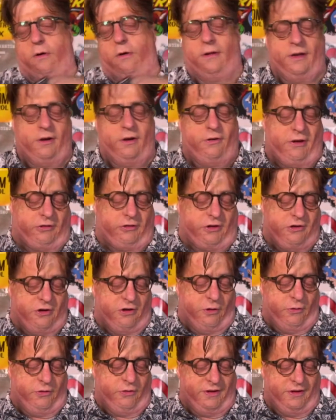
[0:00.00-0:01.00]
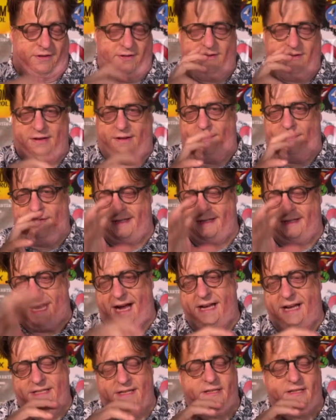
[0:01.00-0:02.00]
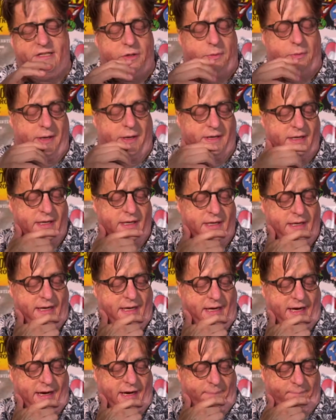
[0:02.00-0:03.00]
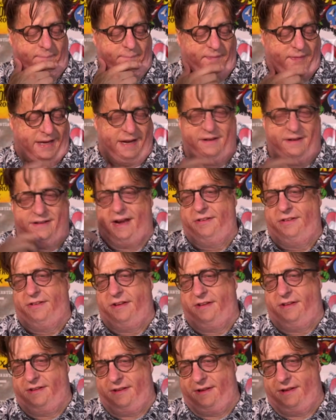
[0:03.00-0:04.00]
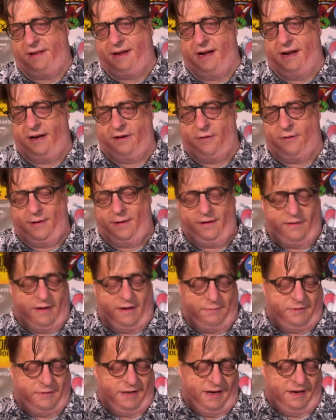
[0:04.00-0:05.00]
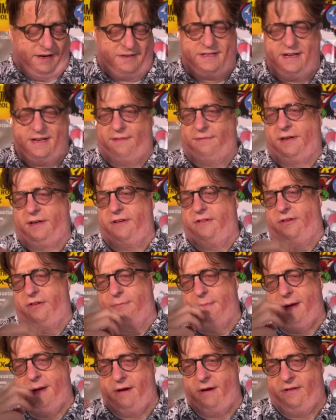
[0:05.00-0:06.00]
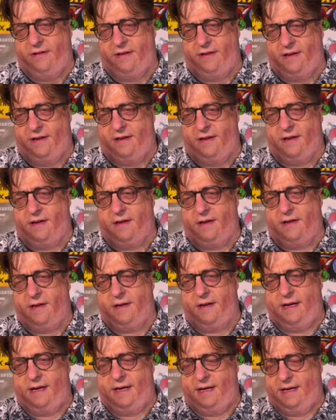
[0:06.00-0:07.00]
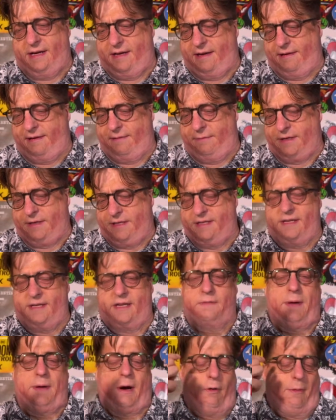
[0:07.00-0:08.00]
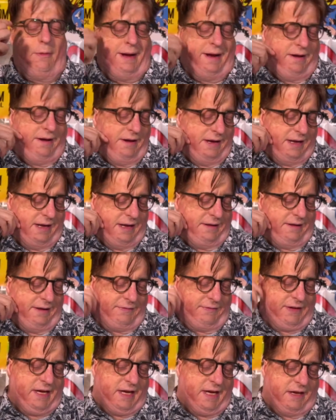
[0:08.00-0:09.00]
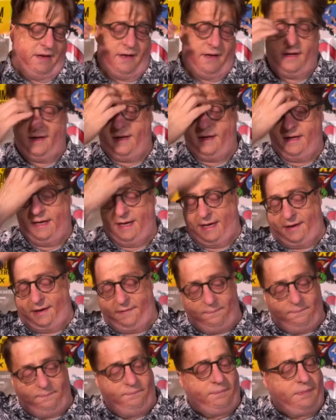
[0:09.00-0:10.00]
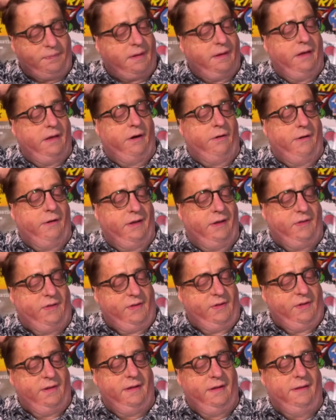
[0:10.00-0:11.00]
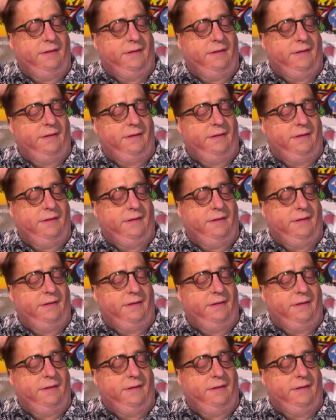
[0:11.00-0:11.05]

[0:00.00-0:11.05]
earlier Jessica Jones and stuff, this ties into it. And it ties into the ongoing updated stuff because she's married to, what's his nuts, Power Man, and they have a kid. And you know, it's